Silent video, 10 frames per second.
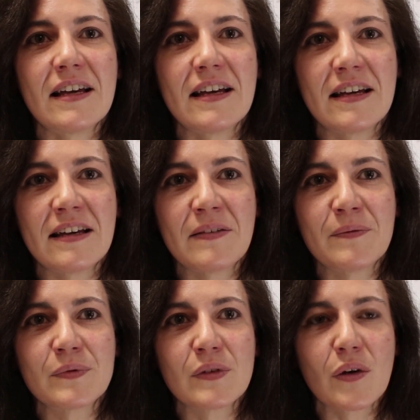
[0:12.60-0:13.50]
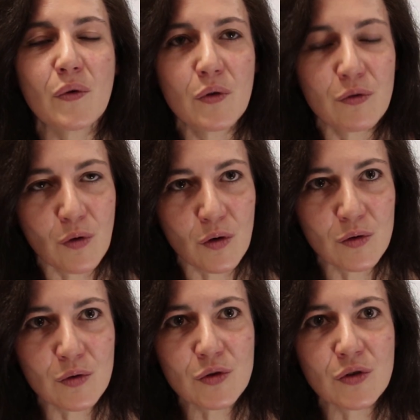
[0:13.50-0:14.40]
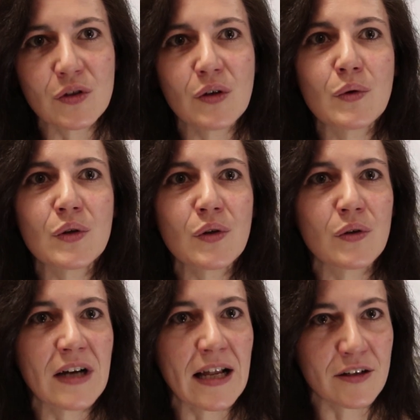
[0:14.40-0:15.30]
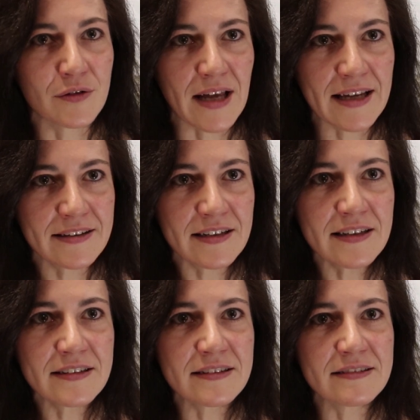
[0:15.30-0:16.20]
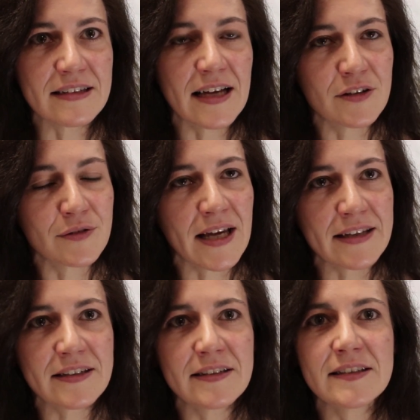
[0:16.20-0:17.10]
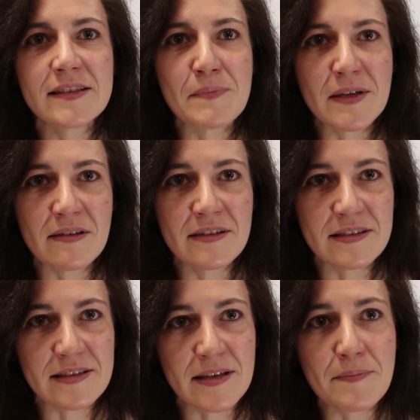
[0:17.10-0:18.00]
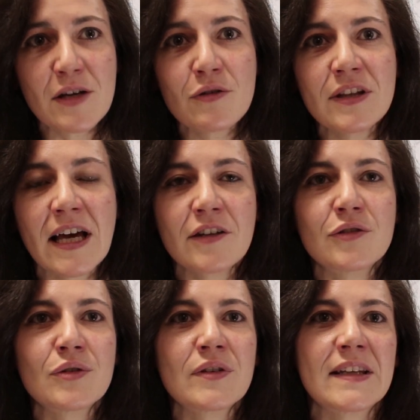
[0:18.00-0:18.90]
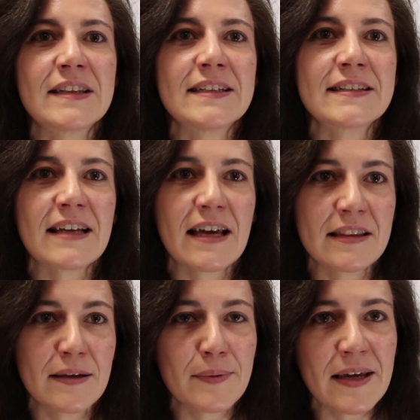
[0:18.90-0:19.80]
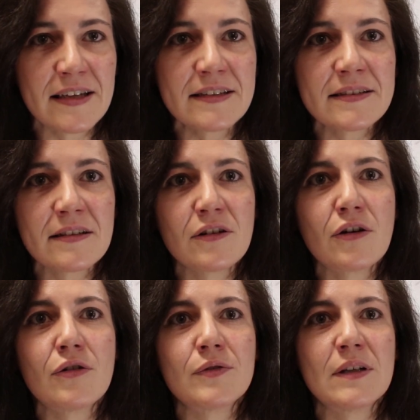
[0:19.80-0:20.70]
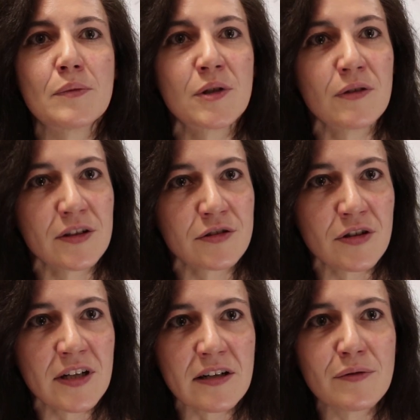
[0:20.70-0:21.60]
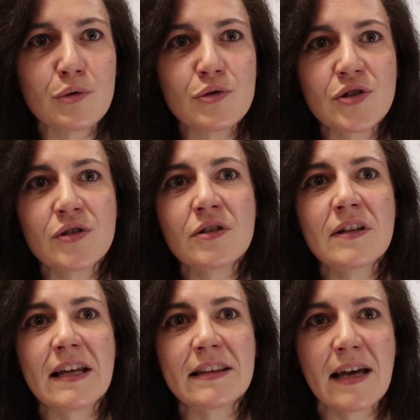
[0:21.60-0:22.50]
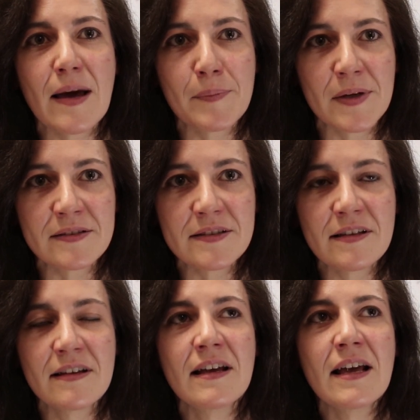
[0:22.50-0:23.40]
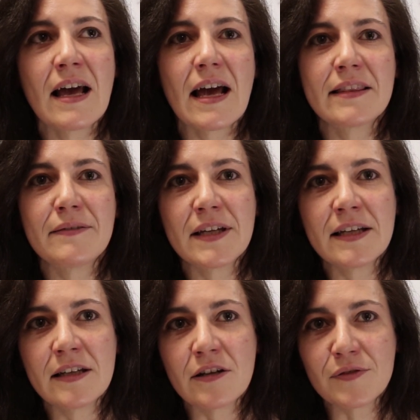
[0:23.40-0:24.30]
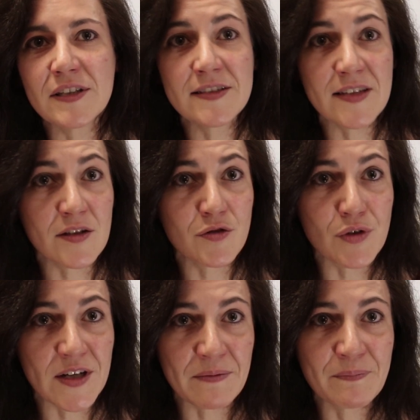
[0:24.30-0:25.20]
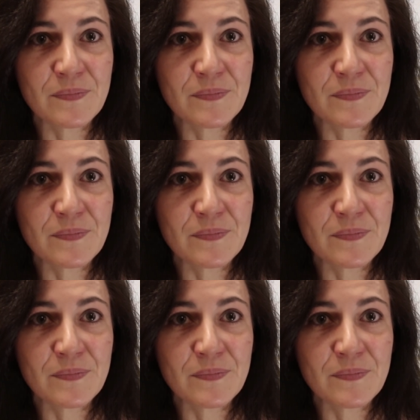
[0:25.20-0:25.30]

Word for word: Um, we focus on the work on gallium nitride. Gallium nitride is, is a semiconductor that is at the base of the optoelectronic revolution that happens at the beginning of this century.